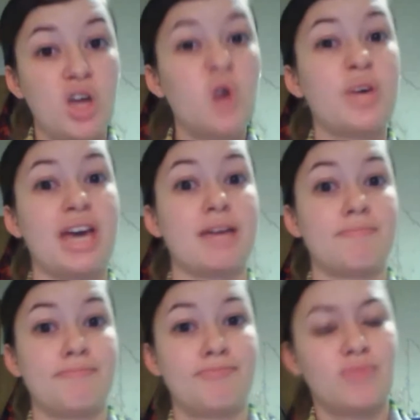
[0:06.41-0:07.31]
Okay,
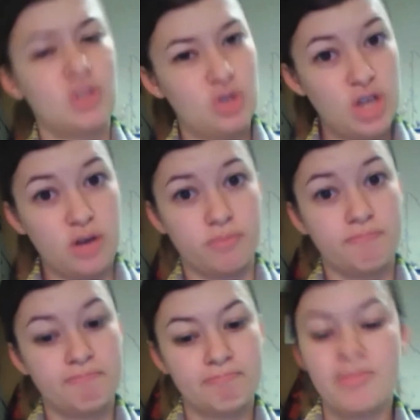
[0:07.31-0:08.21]
so
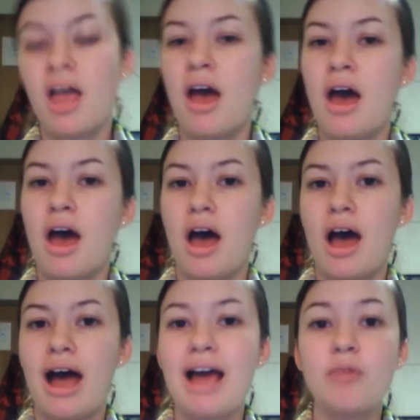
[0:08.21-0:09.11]

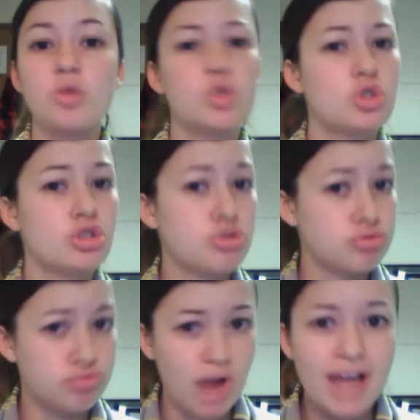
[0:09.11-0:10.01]
I was
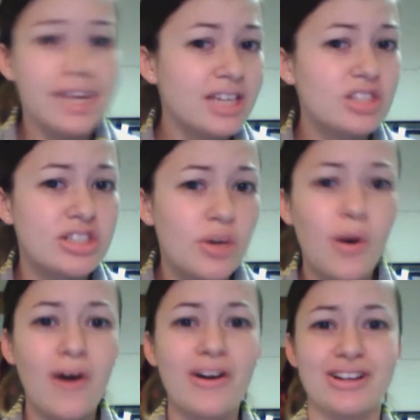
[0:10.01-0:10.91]
trying so
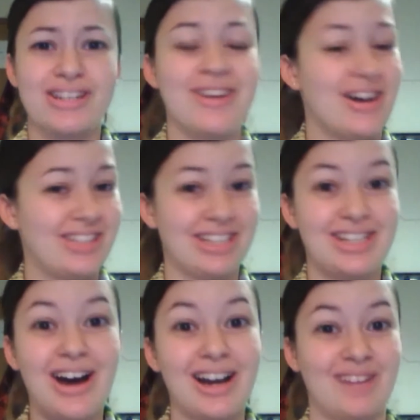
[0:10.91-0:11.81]
hard not to
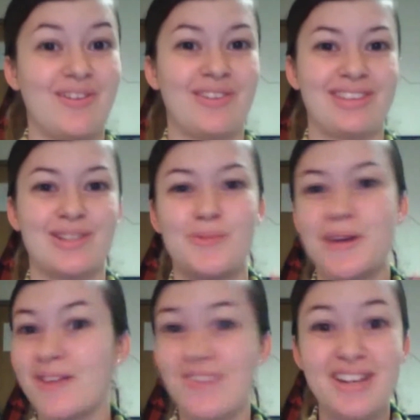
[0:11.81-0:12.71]
talk about this or
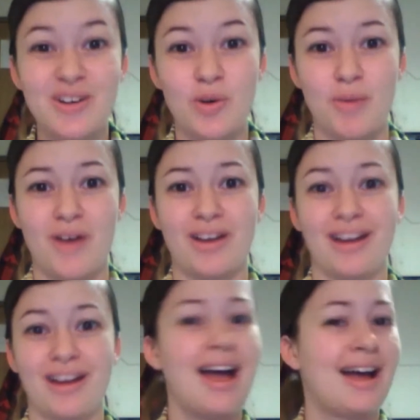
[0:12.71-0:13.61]
make a video about
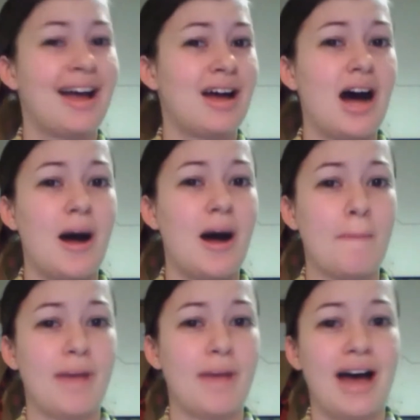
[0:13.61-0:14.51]
it.
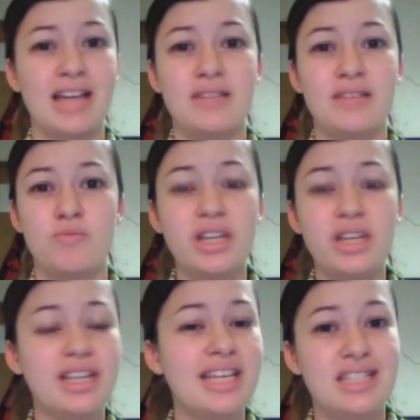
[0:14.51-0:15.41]
I
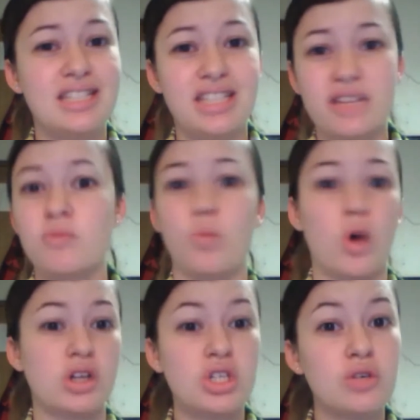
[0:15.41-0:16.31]
really didn't
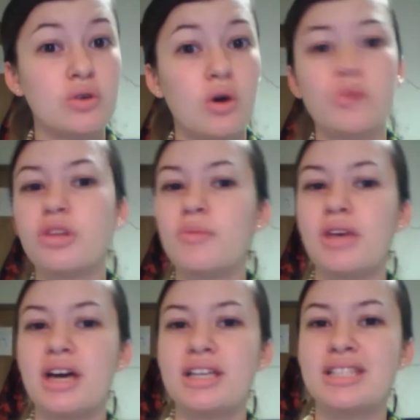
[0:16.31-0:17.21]
want to, only
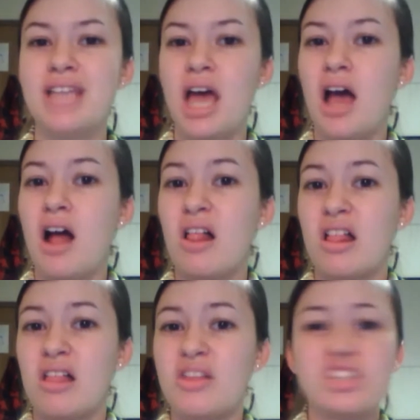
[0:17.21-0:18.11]
because,
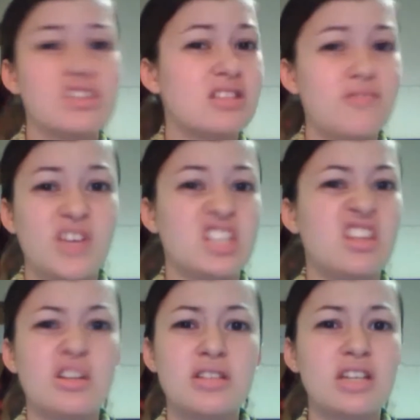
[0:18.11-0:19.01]
let's face it,
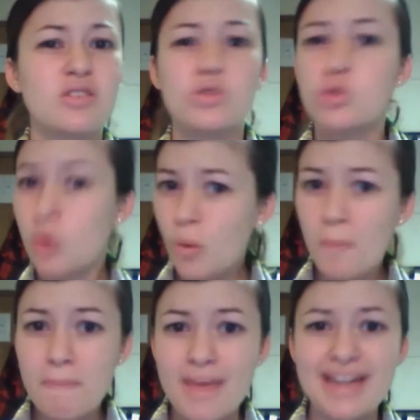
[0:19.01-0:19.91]
there's like so
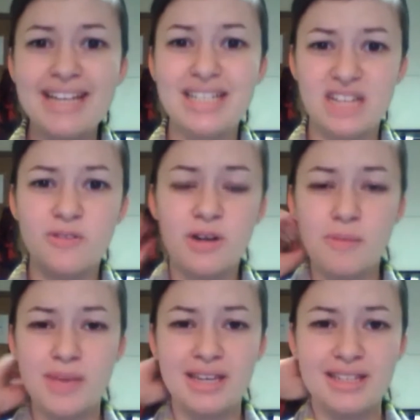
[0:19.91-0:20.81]
many different
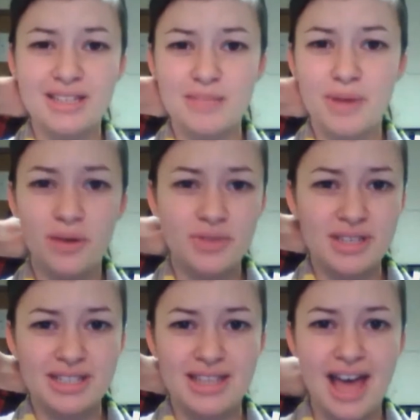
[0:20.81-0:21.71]
opinions about
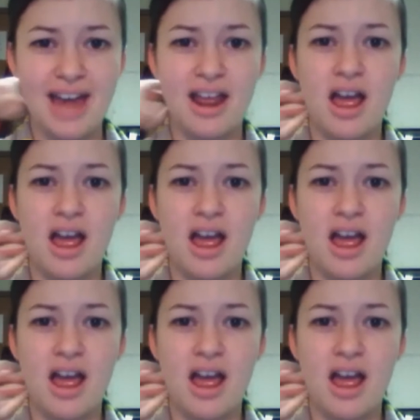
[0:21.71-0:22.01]
this that